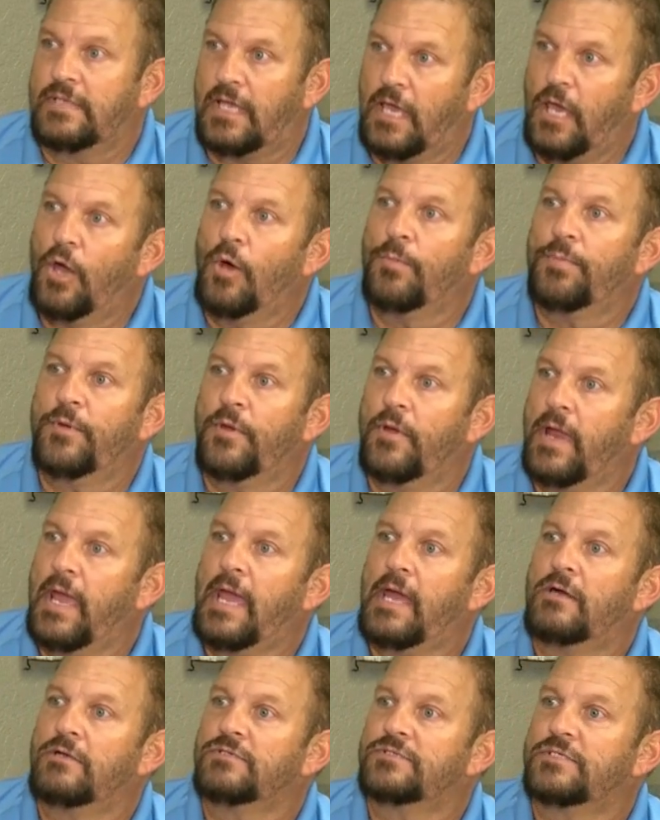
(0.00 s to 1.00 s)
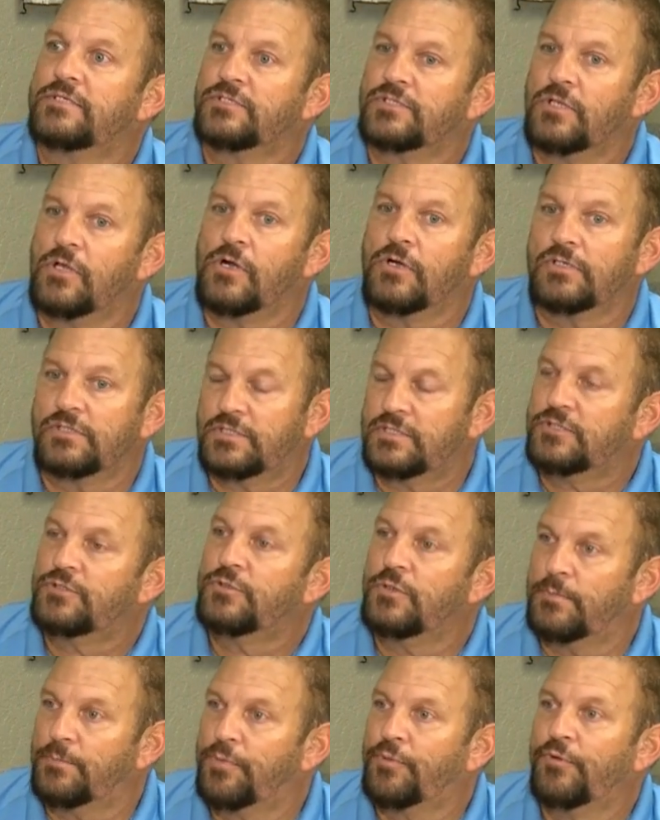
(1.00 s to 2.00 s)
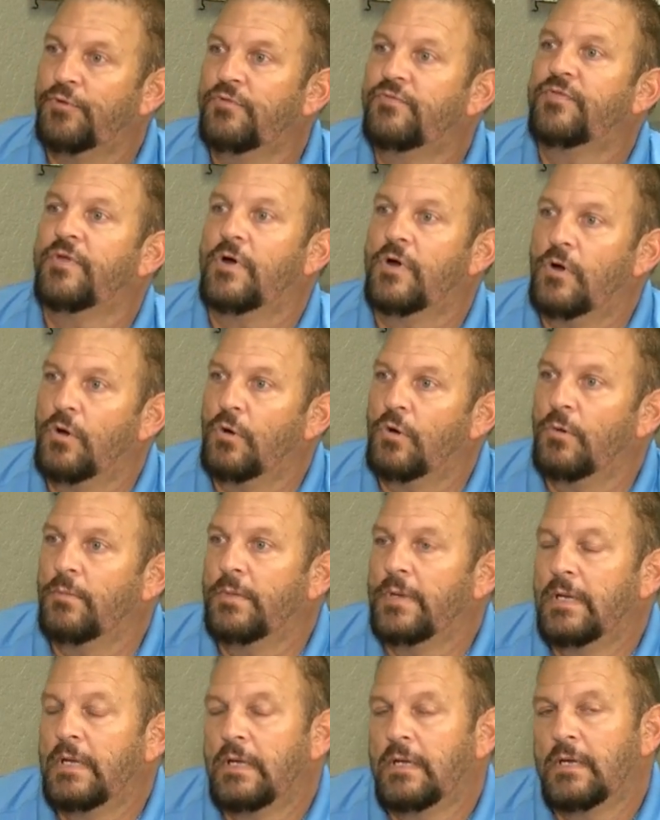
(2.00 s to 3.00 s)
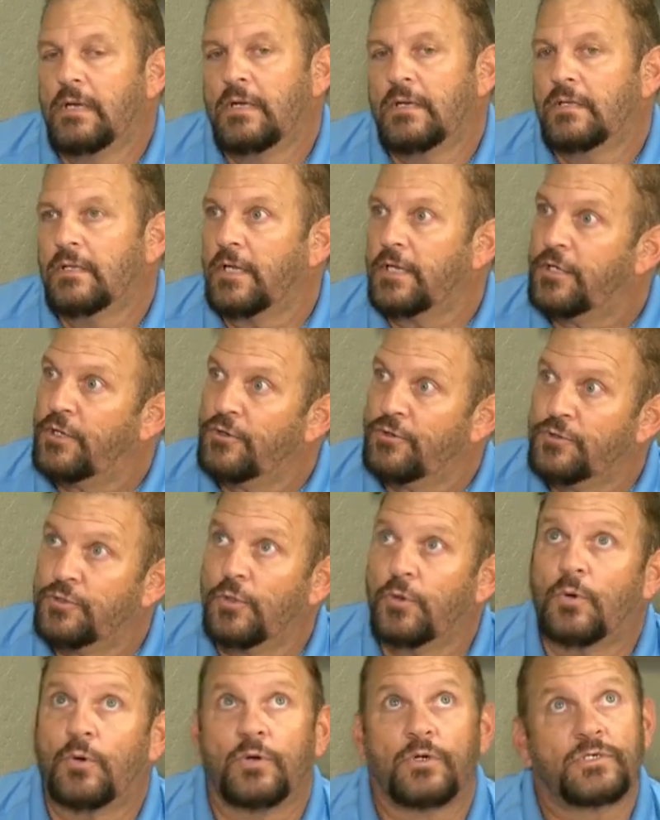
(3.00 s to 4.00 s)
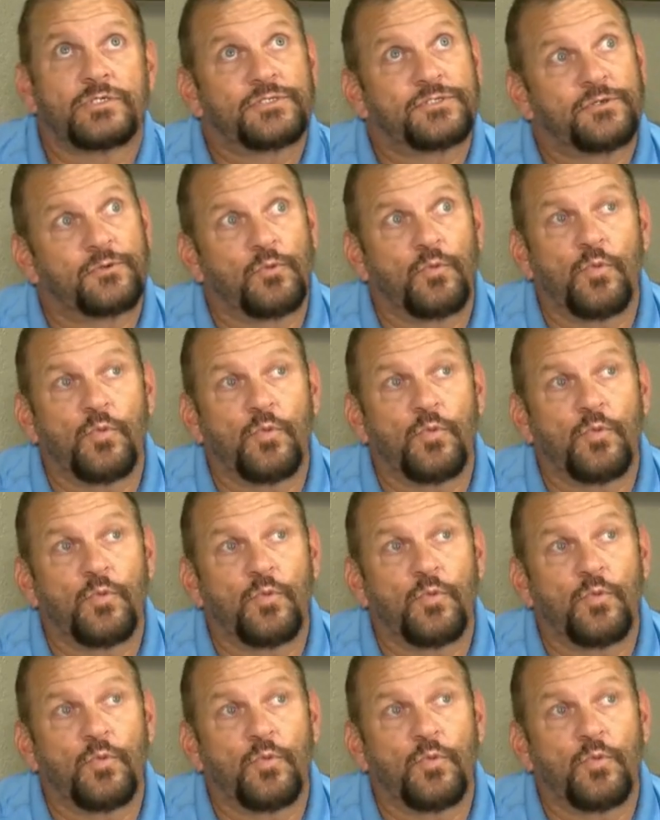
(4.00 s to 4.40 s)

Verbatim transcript: to help your house as long as it's to improve the home, like your doors, your